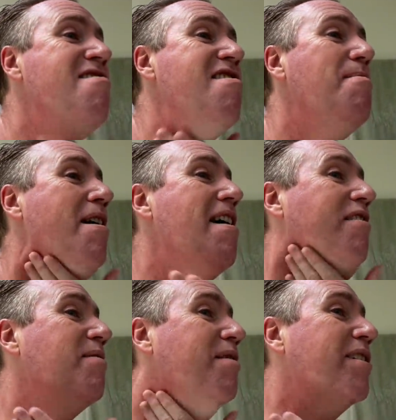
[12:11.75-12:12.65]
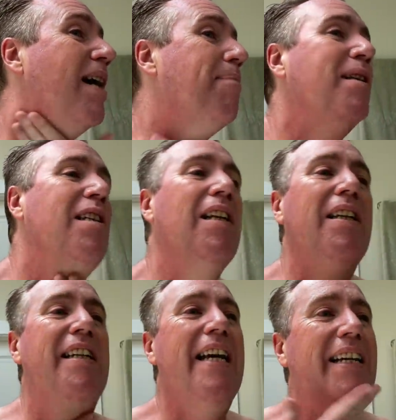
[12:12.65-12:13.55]
I'm going to have to stop these little
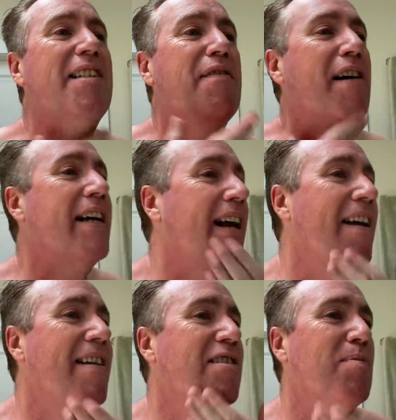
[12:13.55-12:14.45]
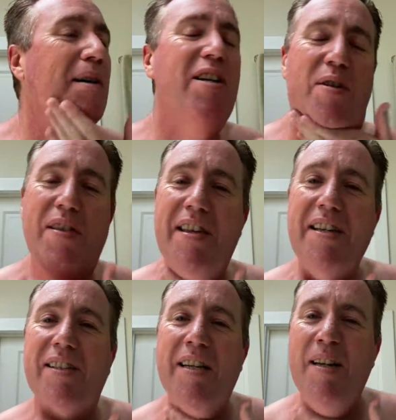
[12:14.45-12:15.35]
nicks if I can just by doing
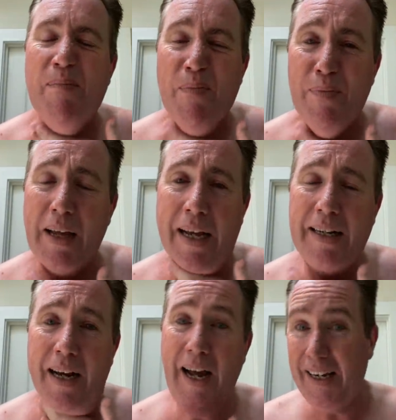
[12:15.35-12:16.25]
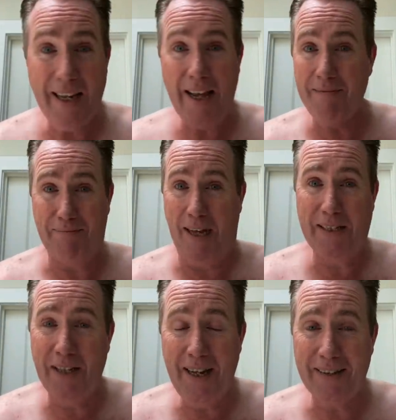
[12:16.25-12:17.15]
this. And uh, it, eh,
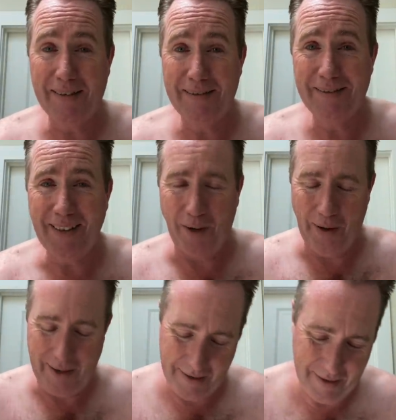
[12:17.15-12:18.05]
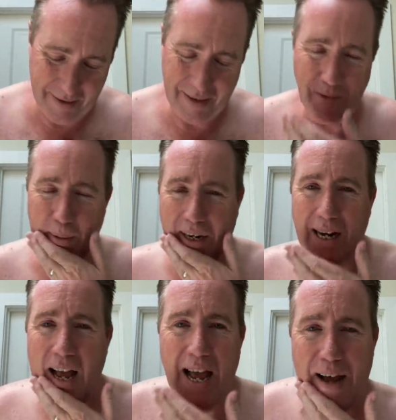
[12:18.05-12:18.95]
that's it. All right, everybody.
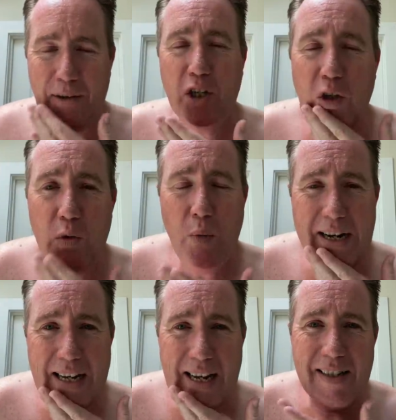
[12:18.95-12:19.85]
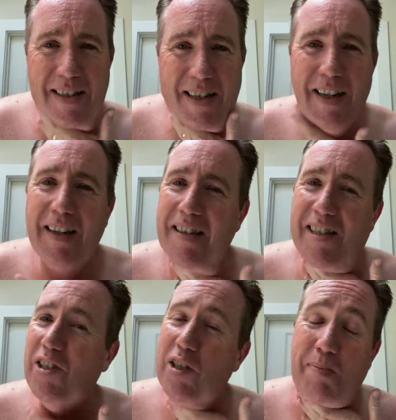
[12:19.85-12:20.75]
Have a good weekend.
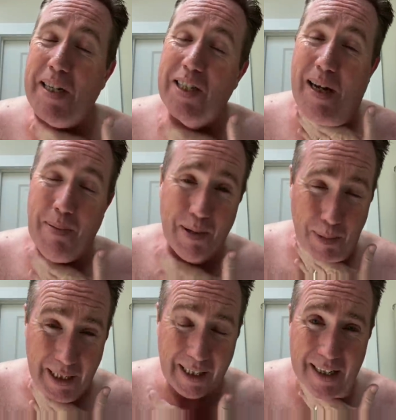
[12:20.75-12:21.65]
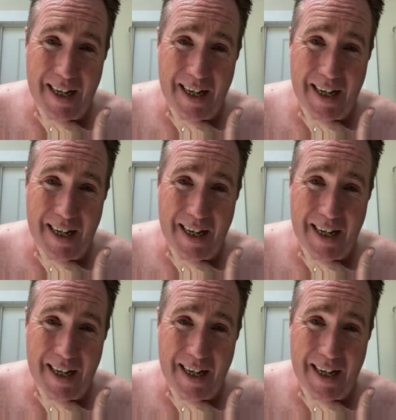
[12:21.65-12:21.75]
This is just me stopping the bleeding.